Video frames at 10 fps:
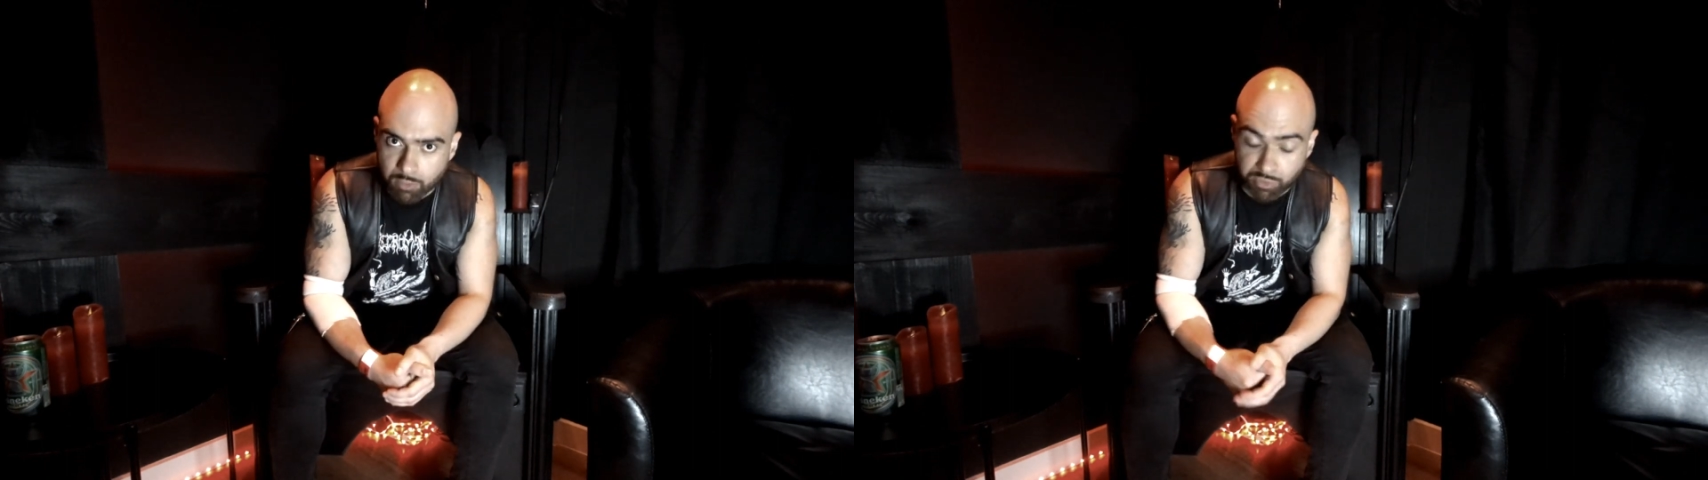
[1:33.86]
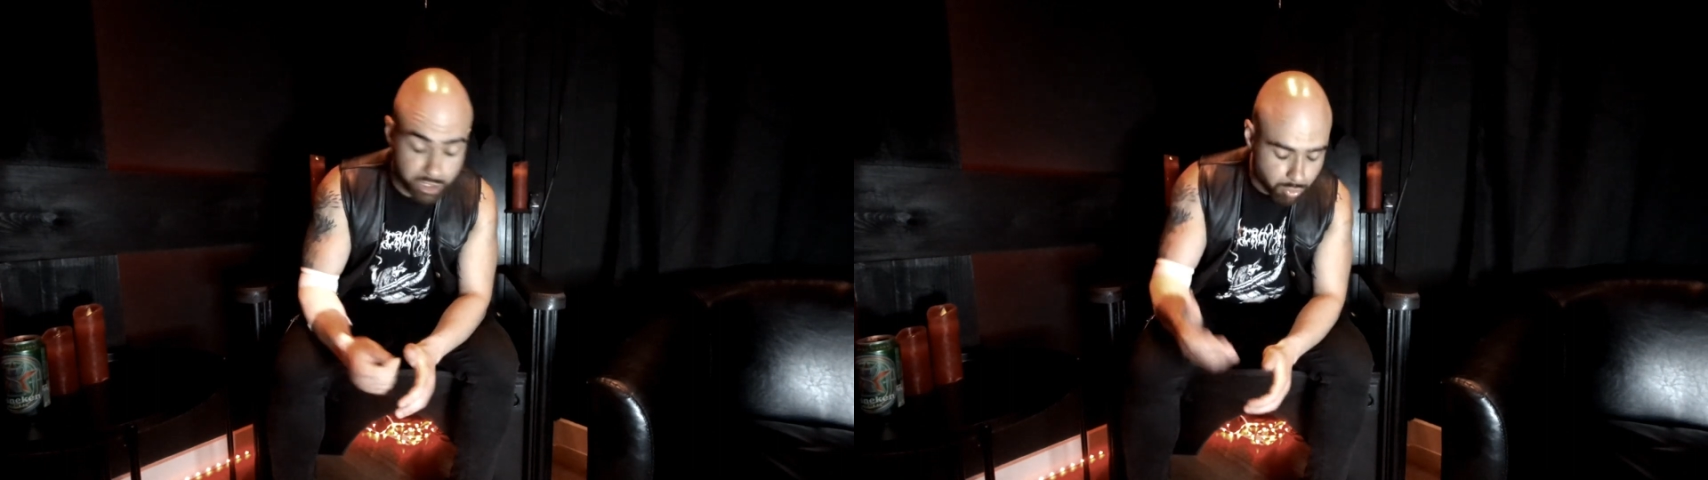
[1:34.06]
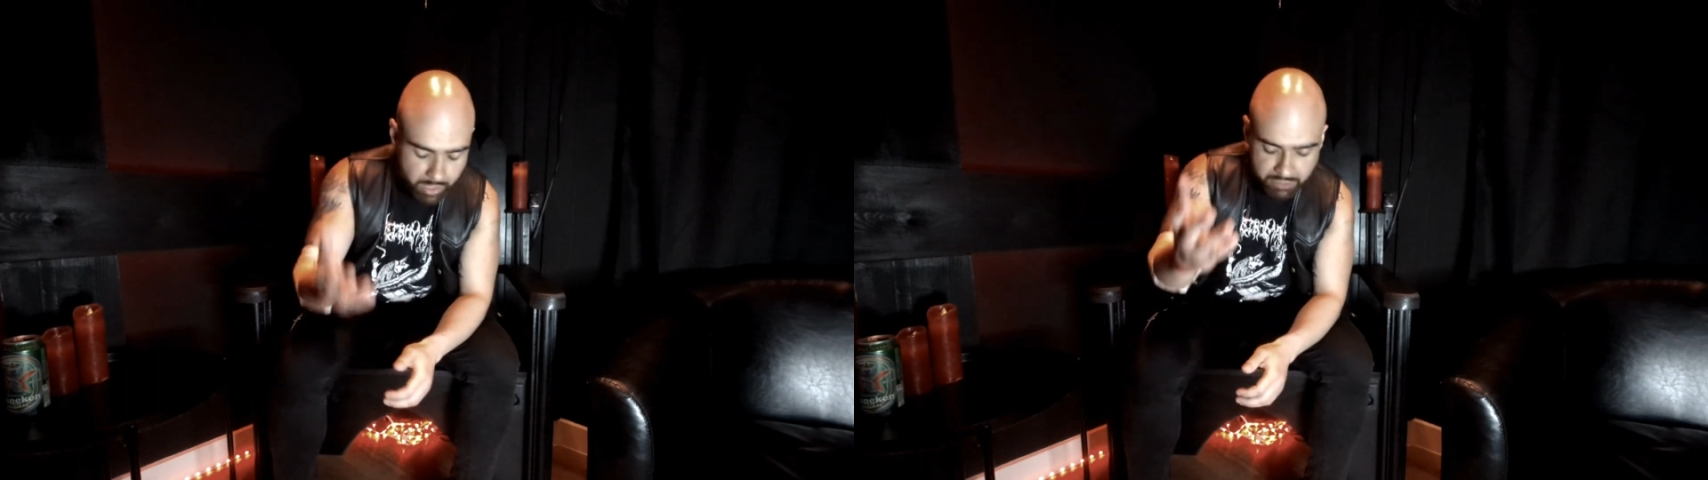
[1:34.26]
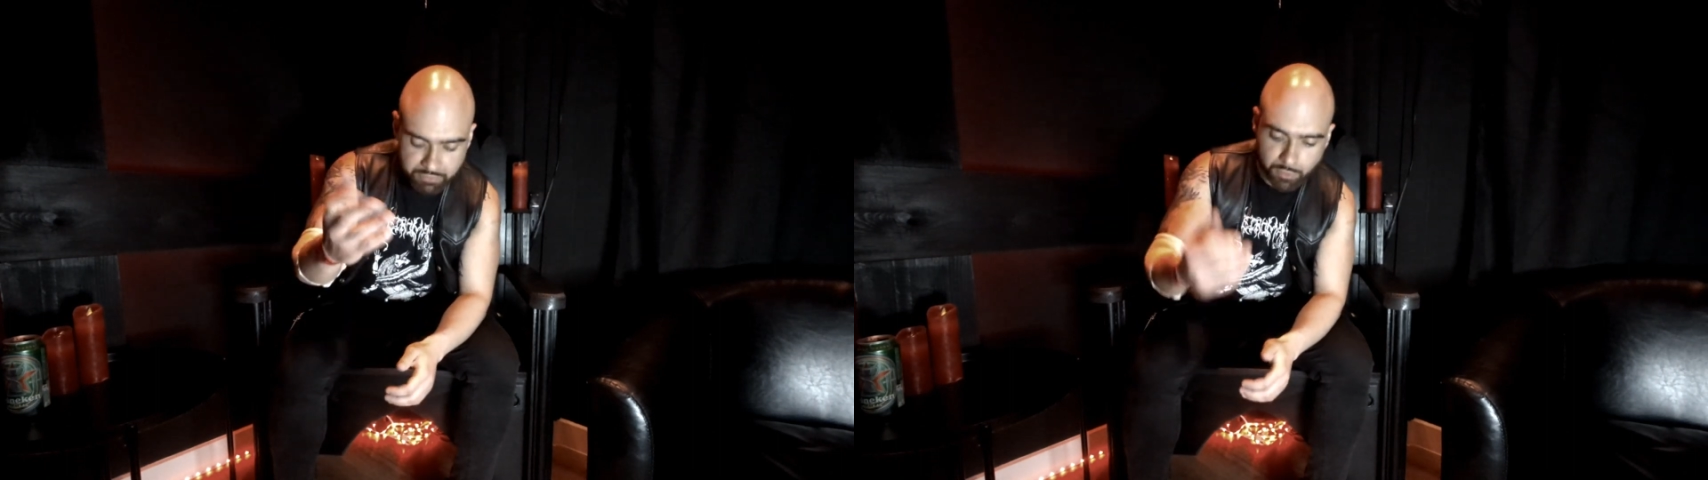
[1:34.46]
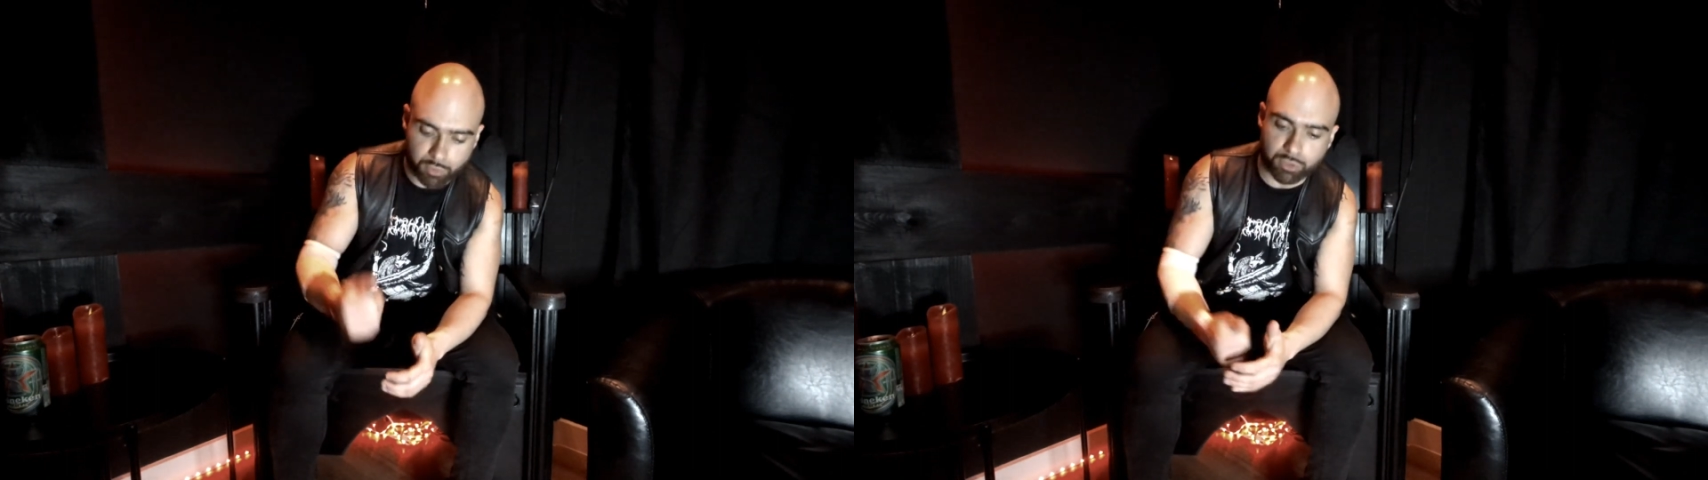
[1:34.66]
I'm very
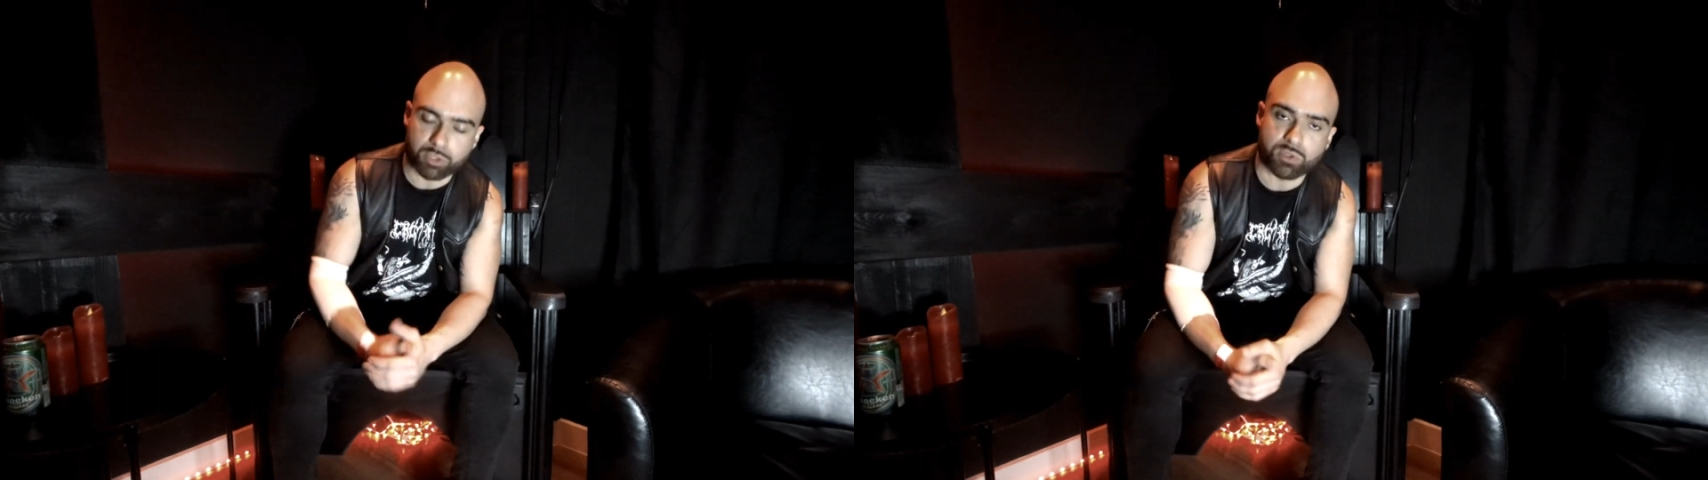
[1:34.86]
grateful